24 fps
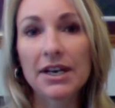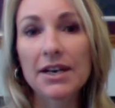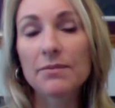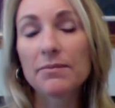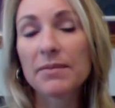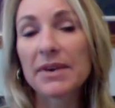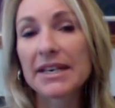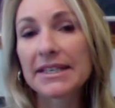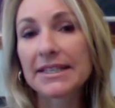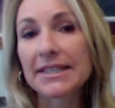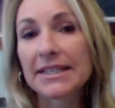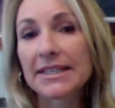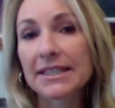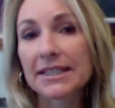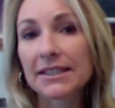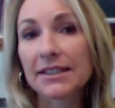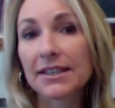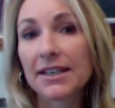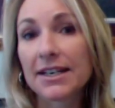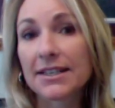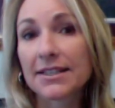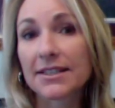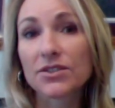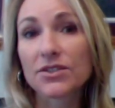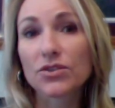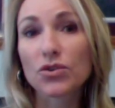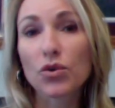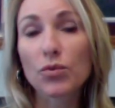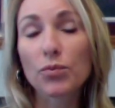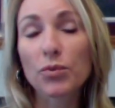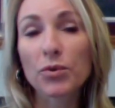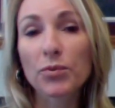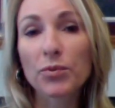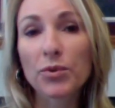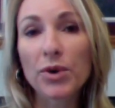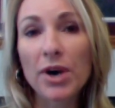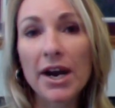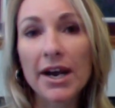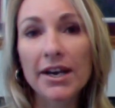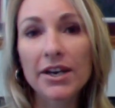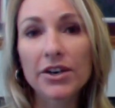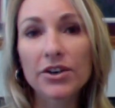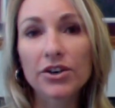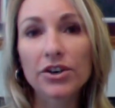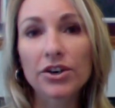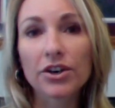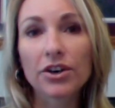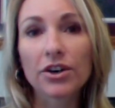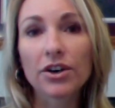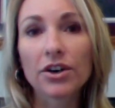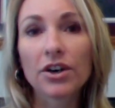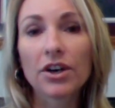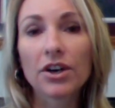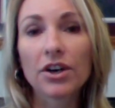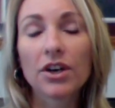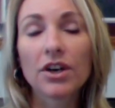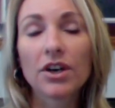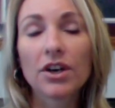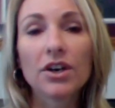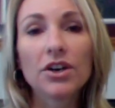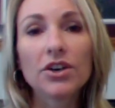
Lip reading: Basically, as a sole proprietor,